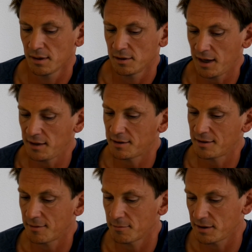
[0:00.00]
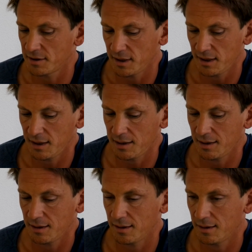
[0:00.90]
changes that we
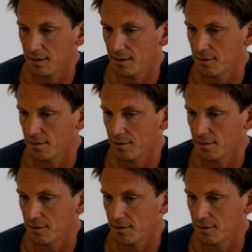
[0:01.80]
see,